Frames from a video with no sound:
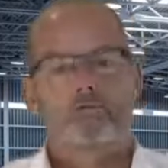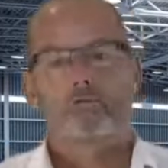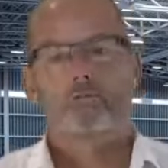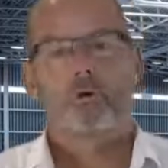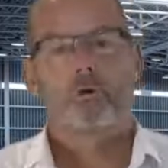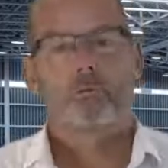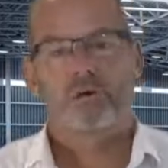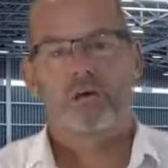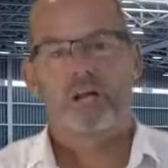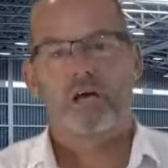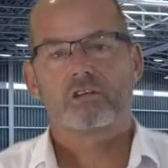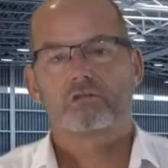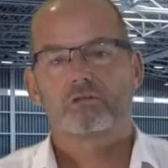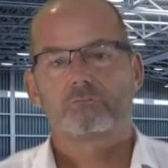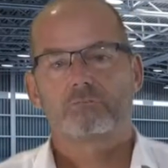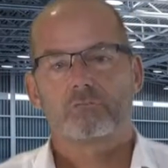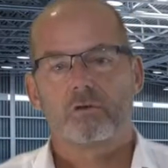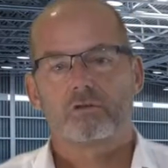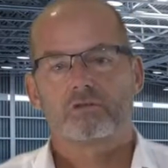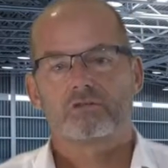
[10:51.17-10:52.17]
your production
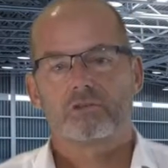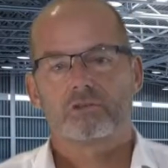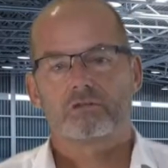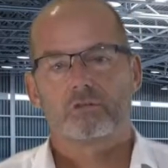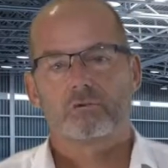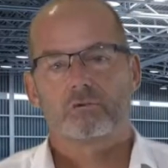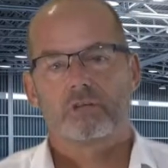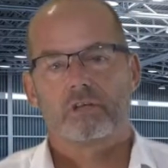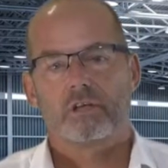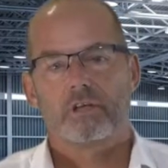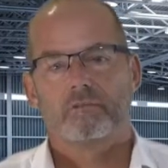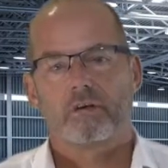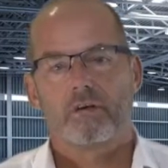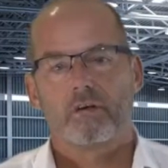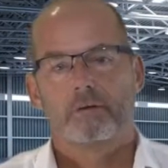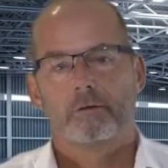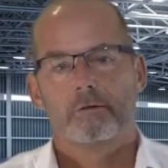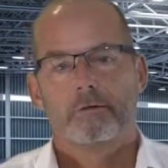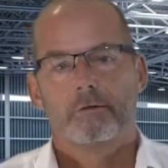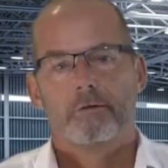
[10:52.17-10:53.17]
process or whatever.
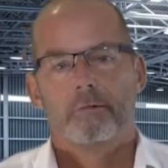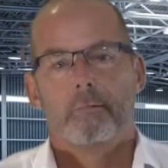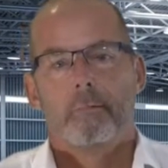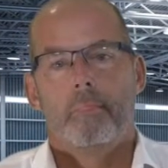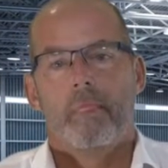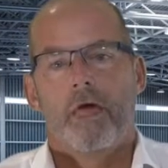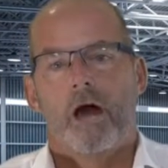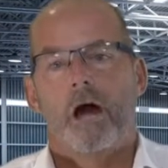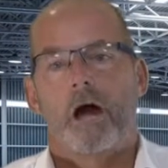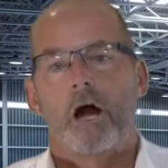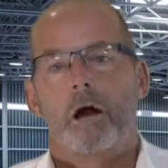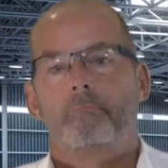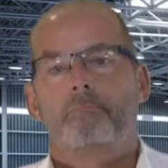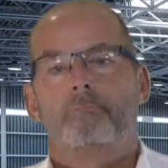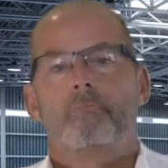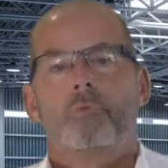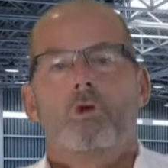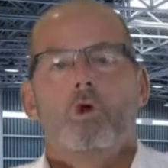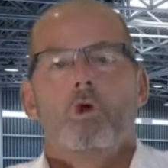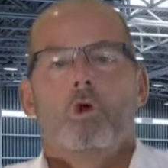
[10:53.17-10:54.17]

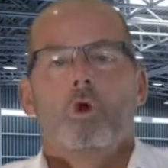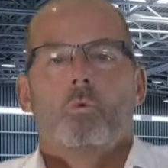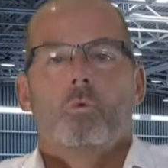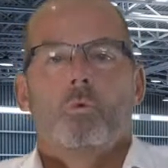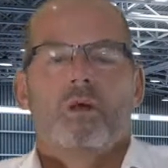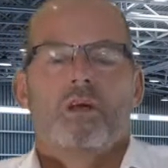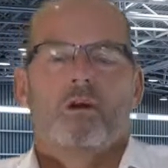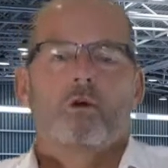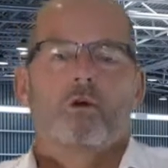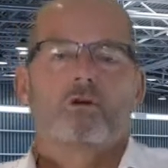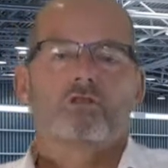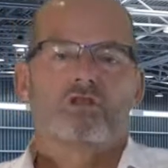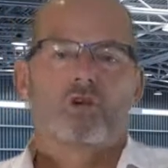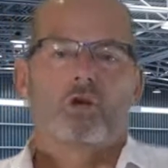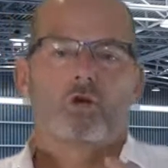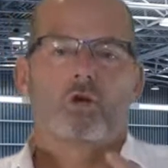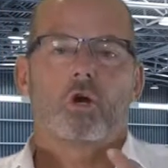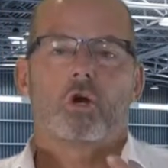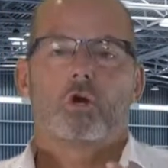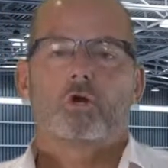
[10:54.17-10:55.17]
We're
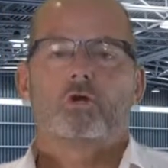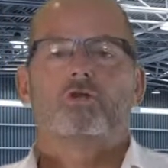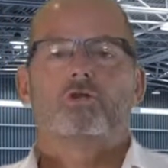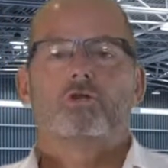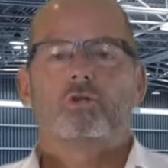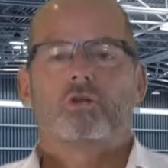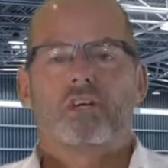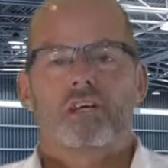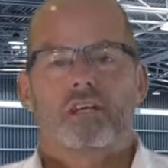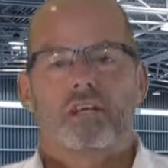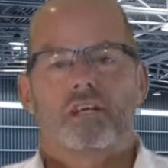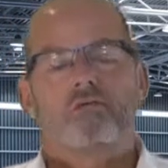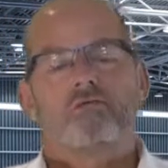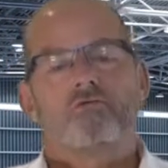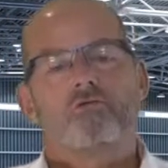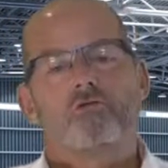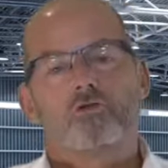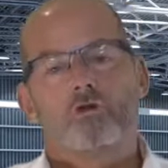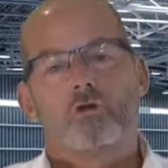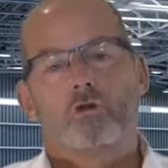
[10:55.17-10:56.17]
also going to get
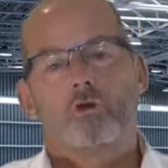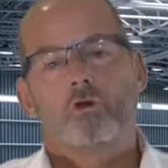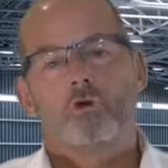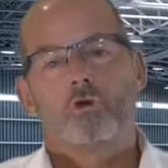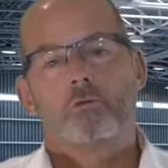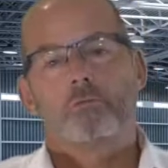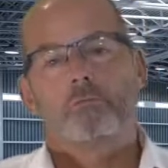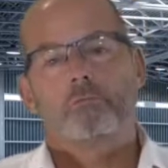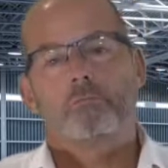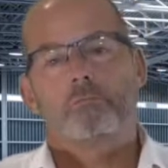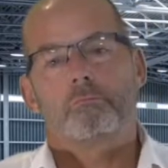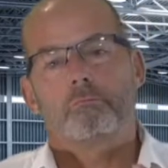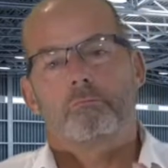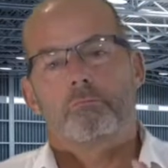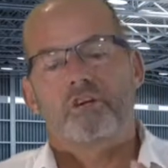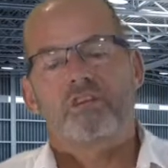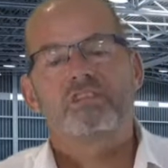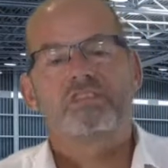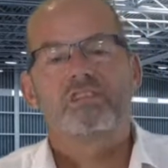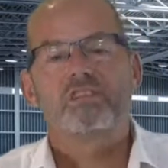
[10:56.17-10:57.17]
into
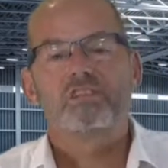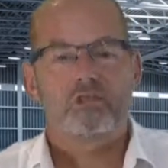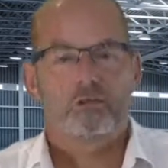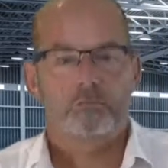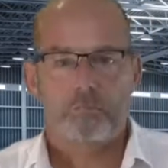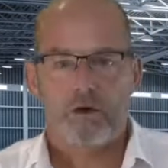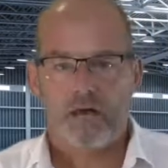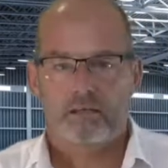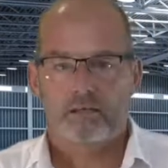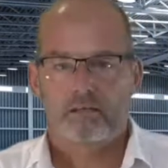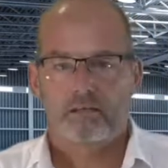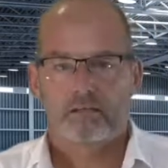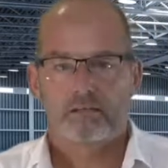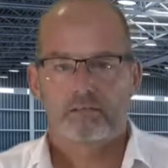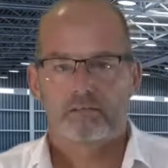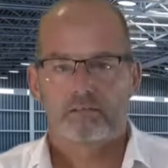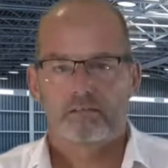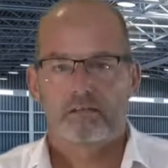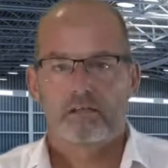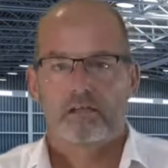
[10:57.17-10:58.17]
precision
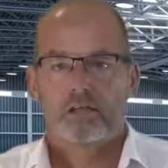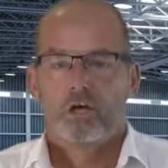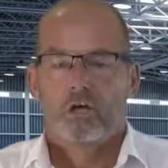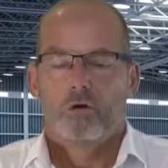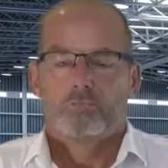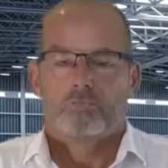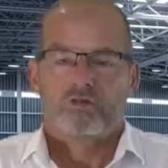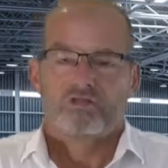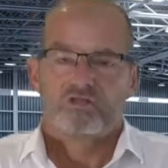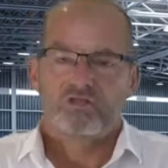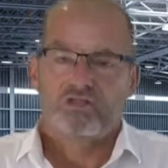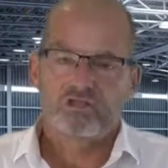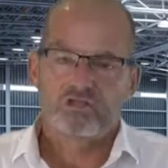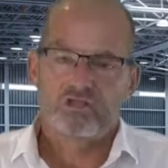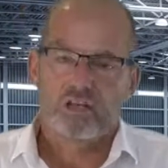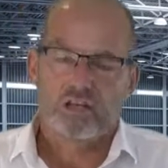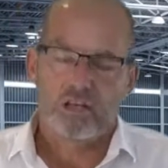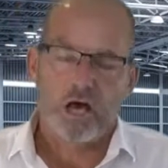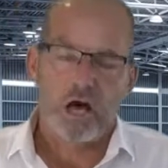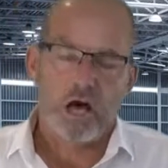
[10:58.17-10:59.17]
maintenance, precision
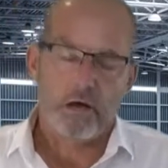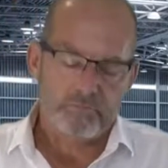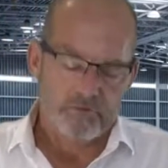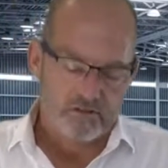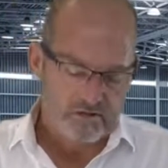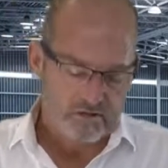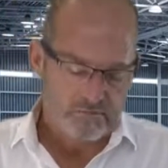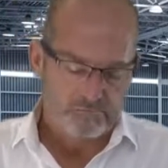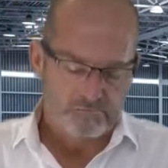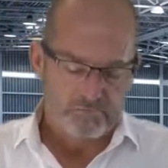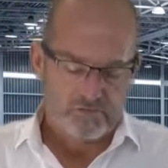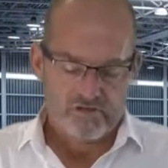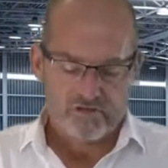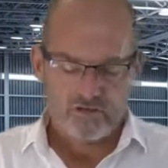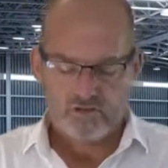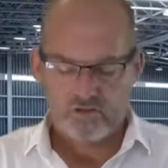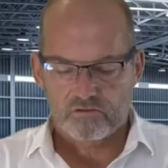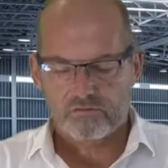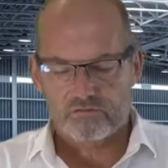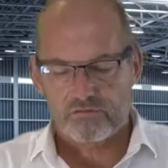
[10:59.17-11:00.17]
alignment,
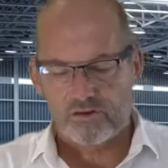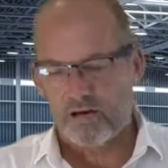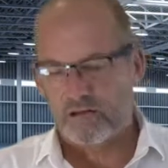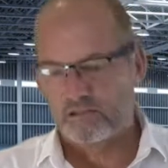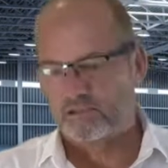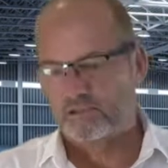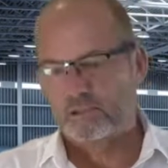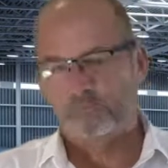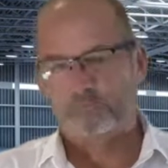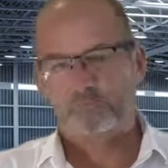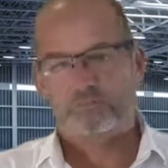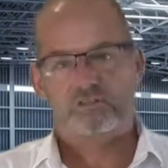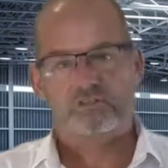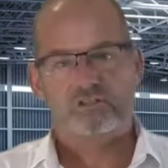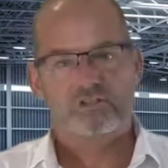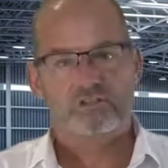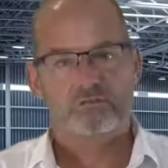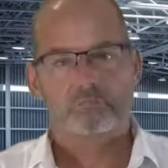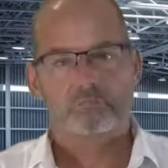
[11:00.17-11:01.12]
precision fastening, precision